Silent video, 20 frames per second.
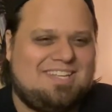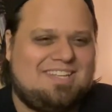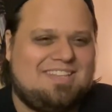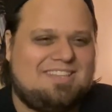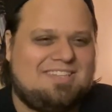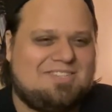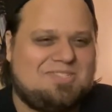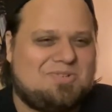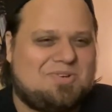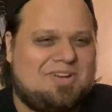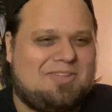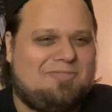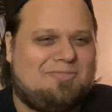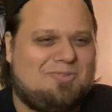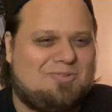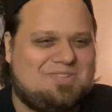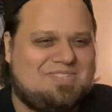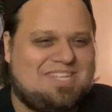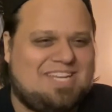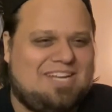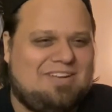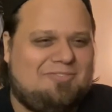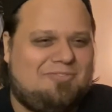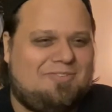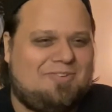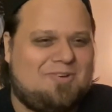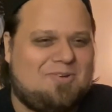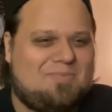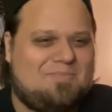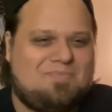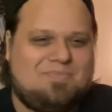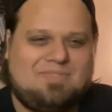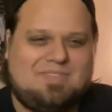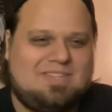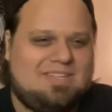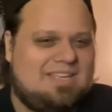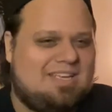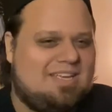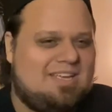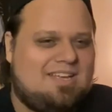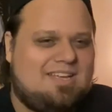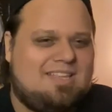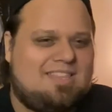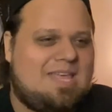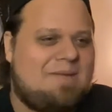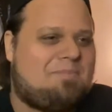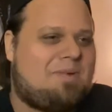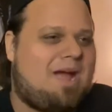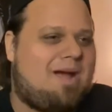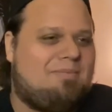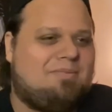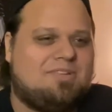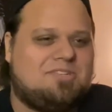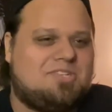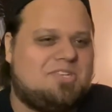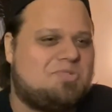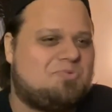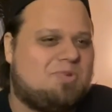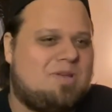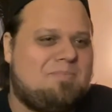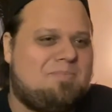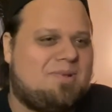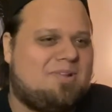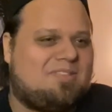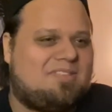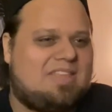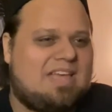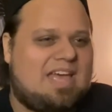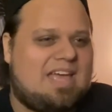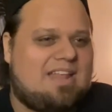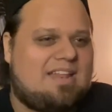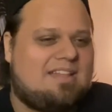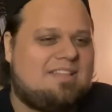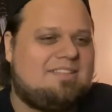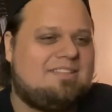in the twenty fourteen film? They probably just rebuilt that.